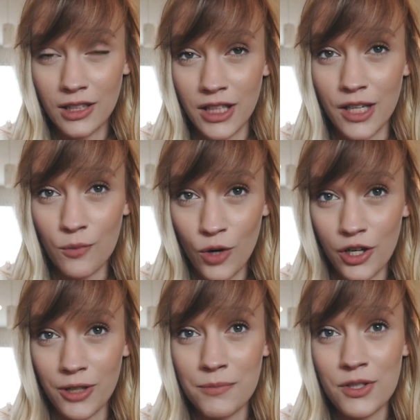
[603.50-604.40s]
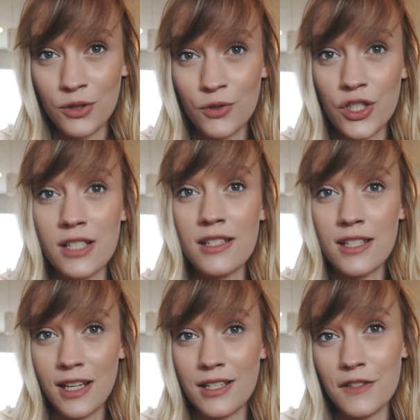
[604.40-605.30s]
clean water solutions
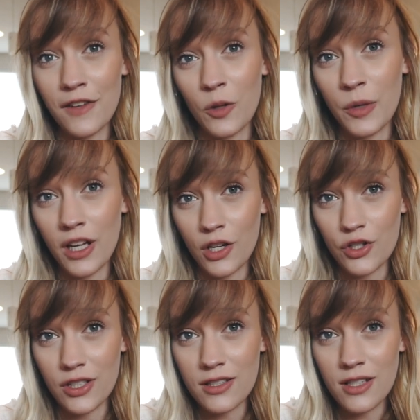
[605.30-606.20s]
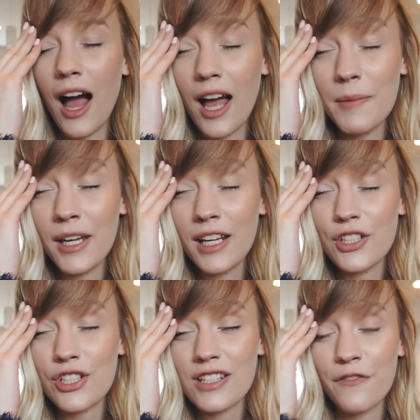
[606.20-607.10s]
in developing countries. I mean,
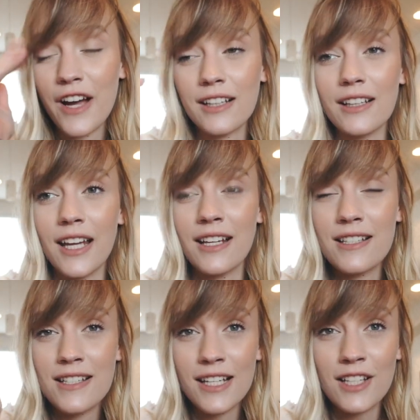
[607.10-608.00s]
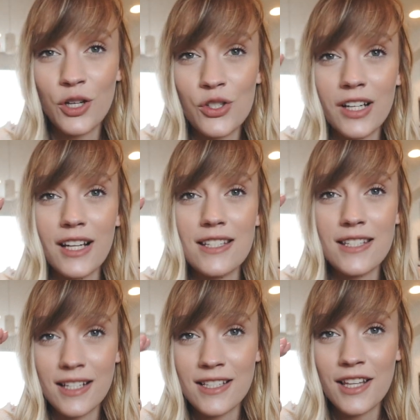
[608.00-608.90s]
just the fact that like
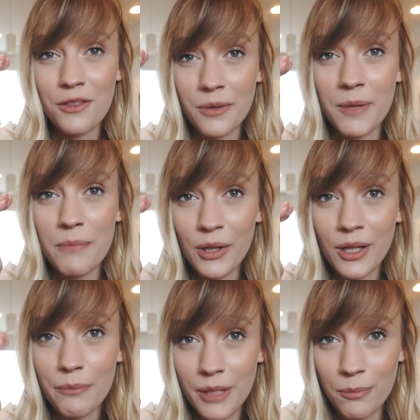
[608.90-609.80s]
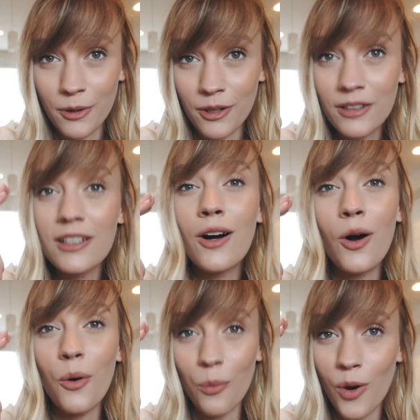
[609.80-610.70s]
663 million people,
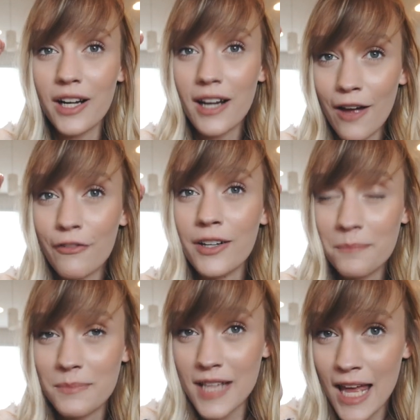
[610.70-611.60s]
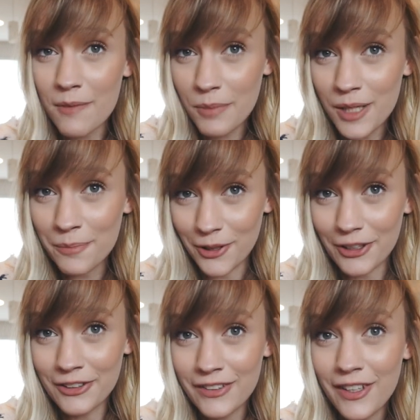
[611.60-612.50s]
1 in every 10
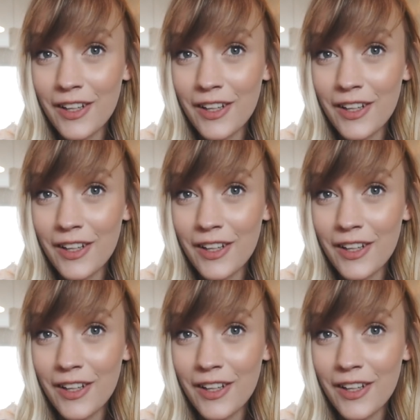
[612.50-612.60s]
people,